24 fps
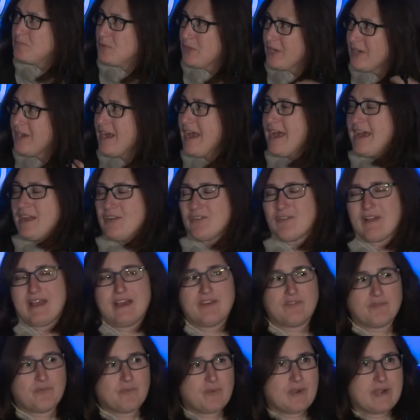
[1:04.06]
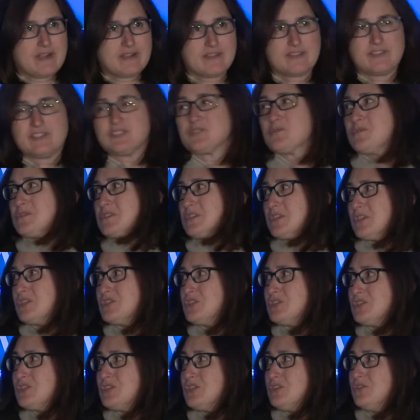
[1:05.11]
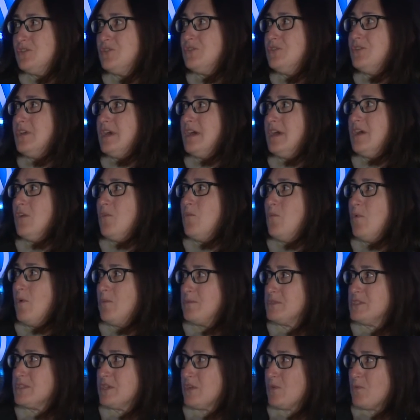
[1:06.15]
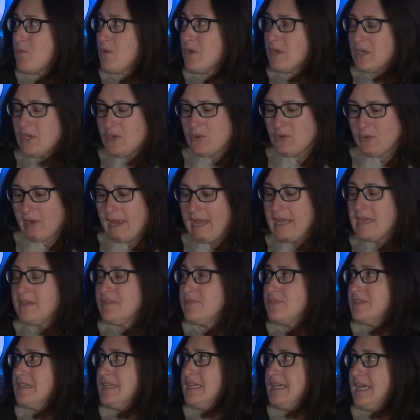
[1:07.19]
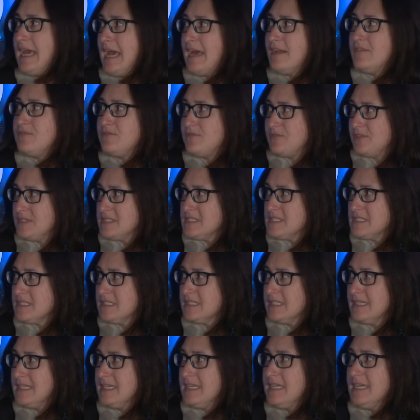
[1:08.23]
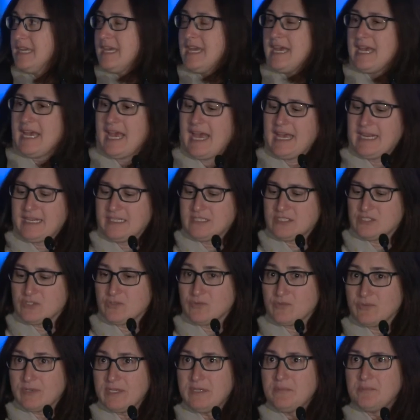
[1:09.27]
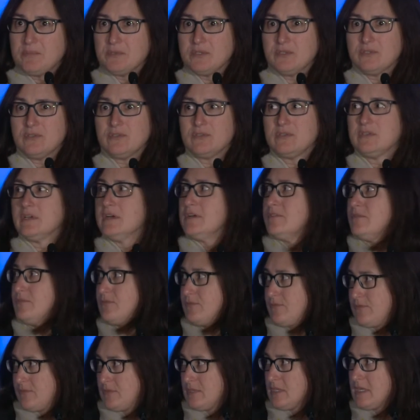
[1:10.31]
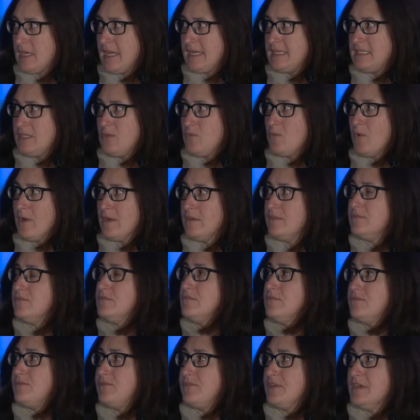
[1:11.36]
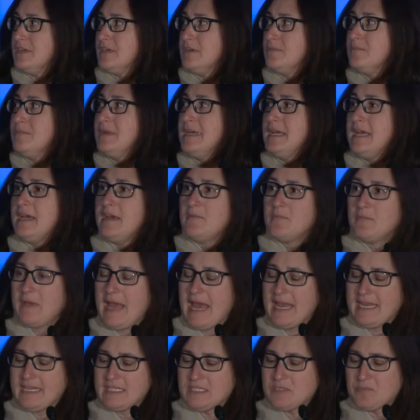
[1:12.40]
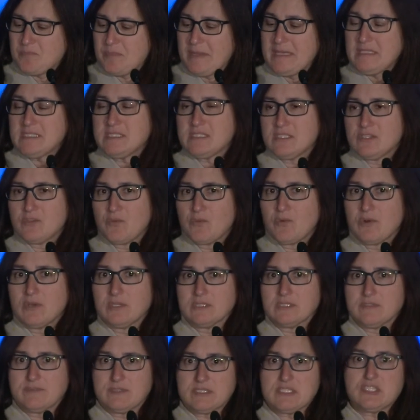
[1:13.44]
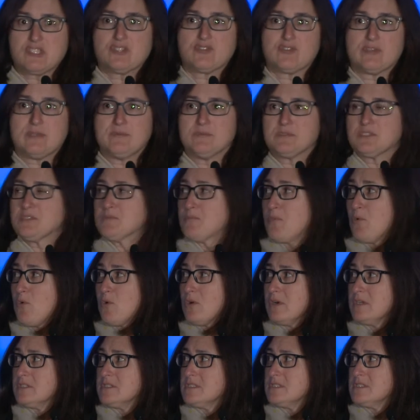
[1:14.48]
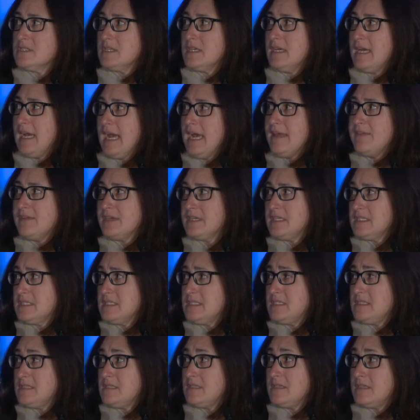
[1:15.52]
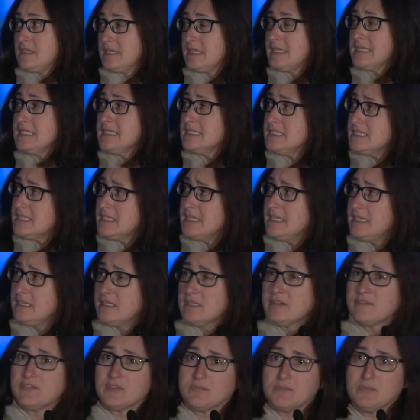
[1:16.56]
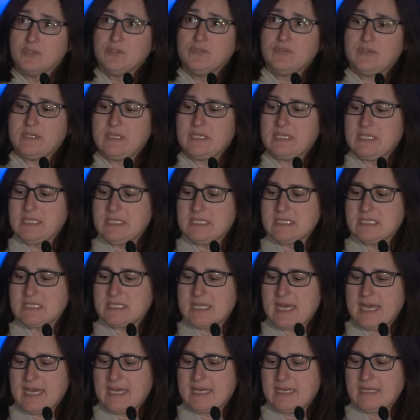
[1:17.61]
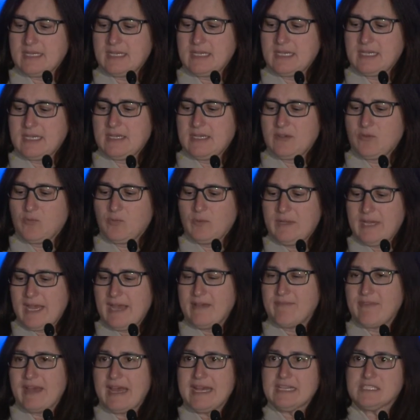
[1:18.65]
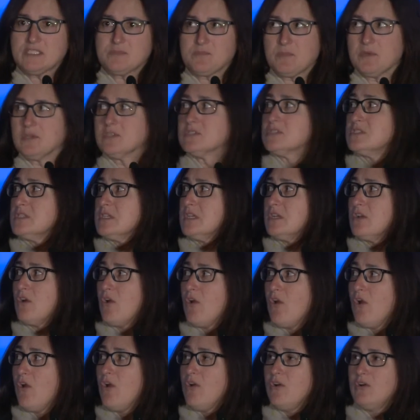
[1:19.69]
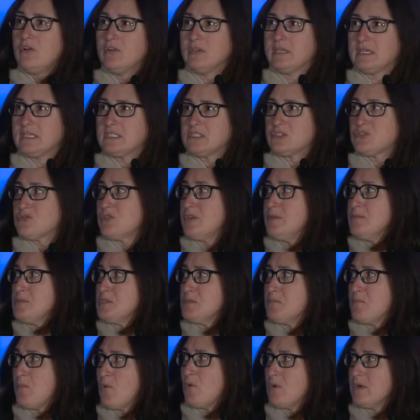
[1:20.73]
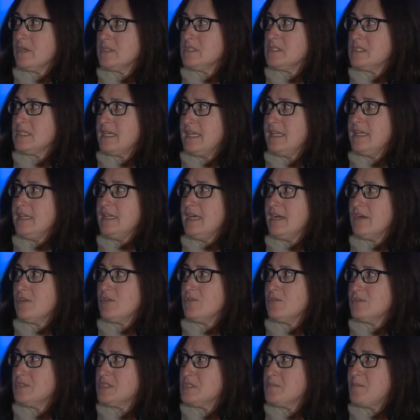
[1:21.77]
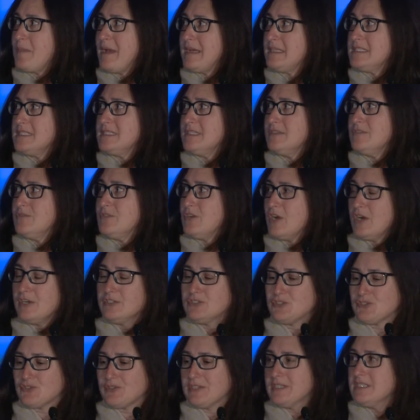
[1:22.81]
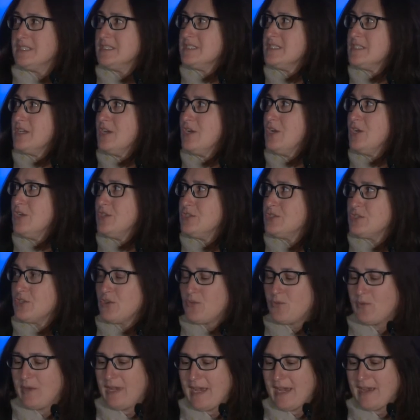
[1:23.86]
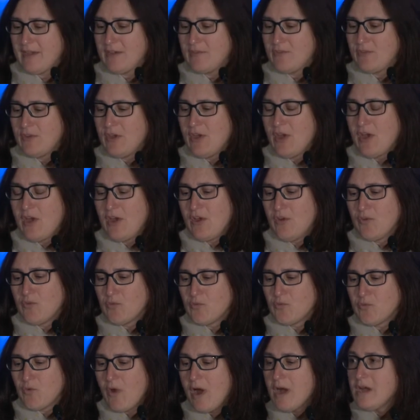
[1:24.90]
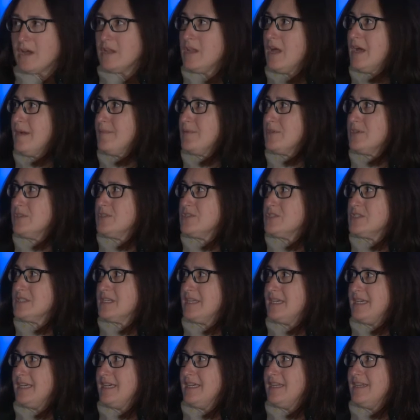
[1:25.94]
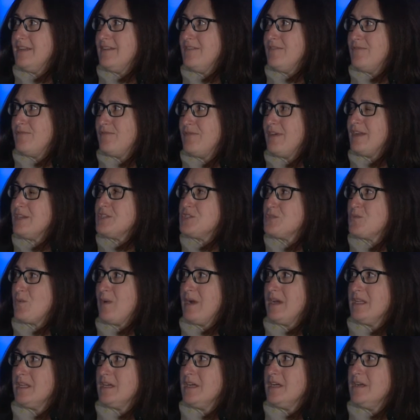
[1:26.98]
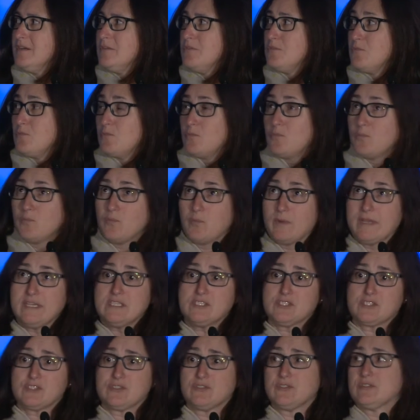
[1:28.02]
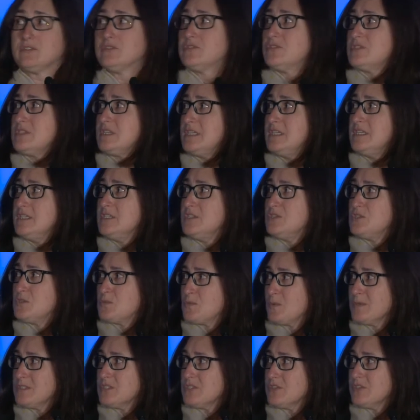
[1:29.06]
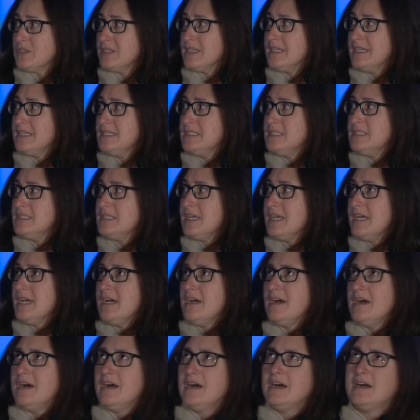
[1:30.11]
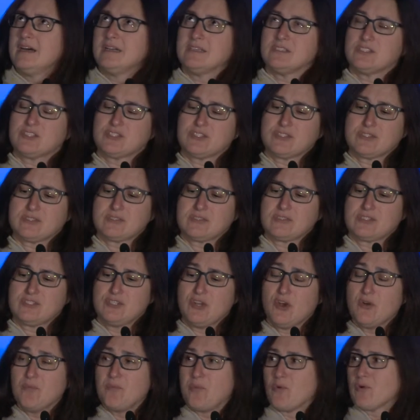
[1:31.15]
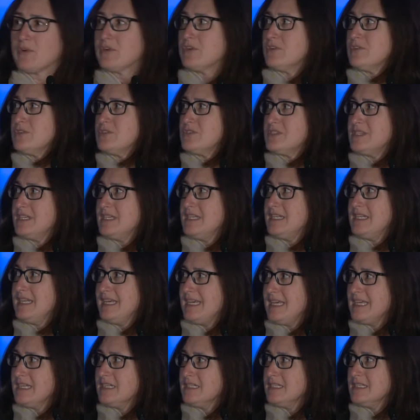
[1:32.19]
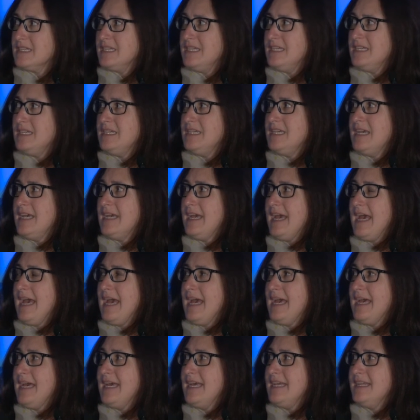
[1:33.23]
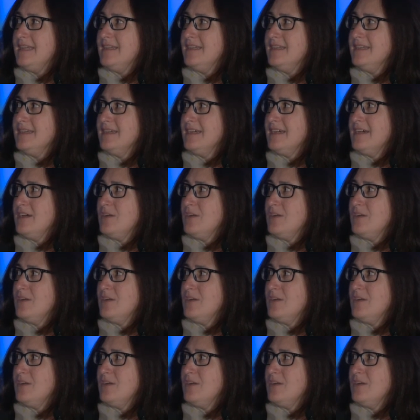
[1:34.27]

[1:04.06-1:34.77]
put our head around where this was going to shoot, what was going to work creatively and fiscally, and it's a reboot of the '91 film, and it's based in the world of extreme sports. And the the conceit of the movie is that we have experts in all extreme sports in their respective countries, so we have rock climbers in Venezuela, wingsuiters in Switzerland, uh, snowboarders in Italy and